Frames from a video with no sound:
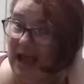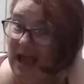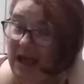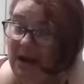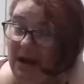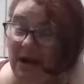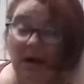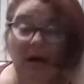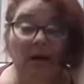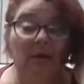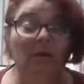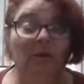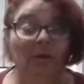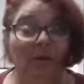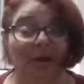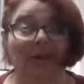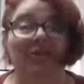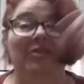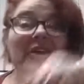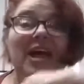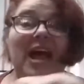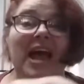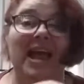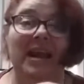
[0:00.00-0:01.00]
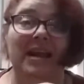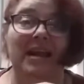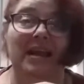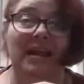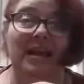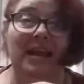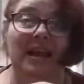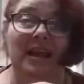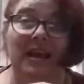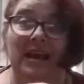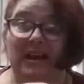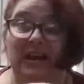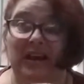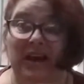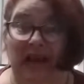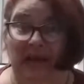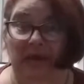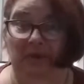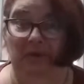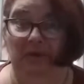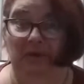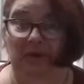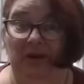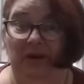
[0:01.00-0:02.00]
And I'll look at that in a day
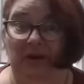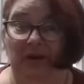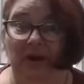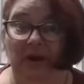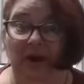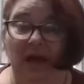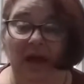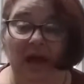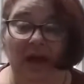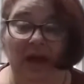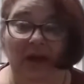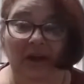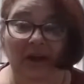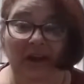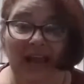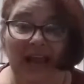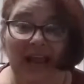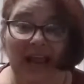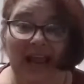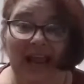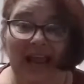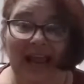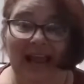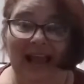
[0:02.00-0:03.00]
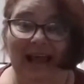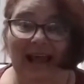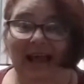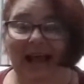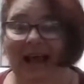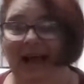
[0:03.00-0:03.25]
or so. Okay,